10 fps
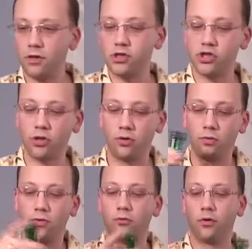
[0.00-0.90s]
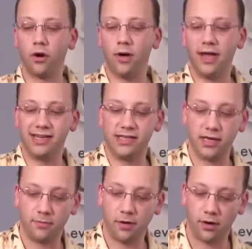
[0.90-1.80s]
So we'll go ahead and
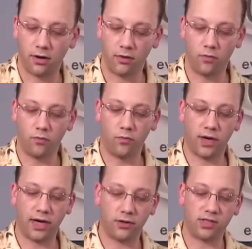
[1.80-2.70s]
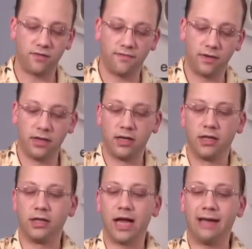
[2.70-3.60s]
dump our one ounce of
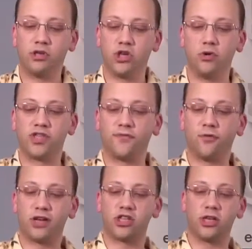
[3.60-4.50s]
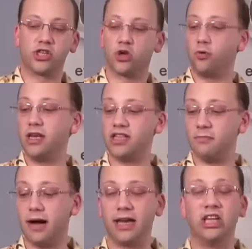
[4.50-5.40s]
lime juice, freshly squeezed,
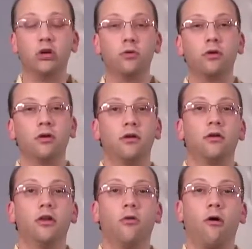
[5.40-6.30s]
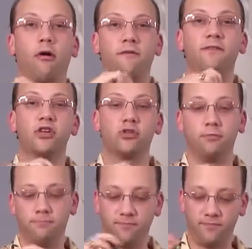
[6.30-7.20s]
mind you. No
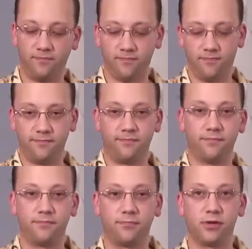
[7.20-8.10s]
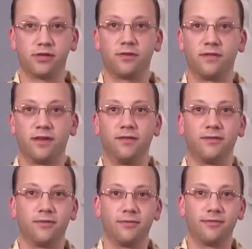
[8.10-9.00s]
artificial preservatives
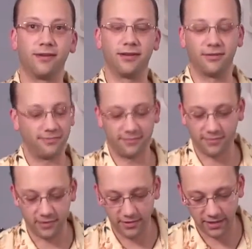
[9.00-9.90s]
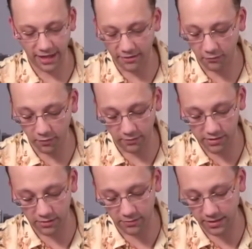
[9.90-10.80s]
or uh, I don't know where I was
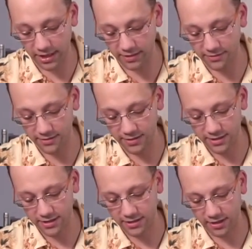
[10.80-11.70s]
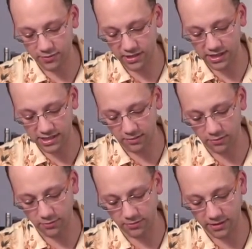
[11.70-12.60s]
going with that. Thought it was going to sound
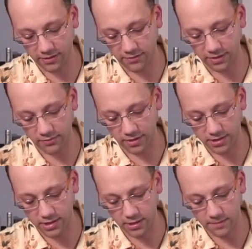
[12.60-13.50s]
cooler than it really was.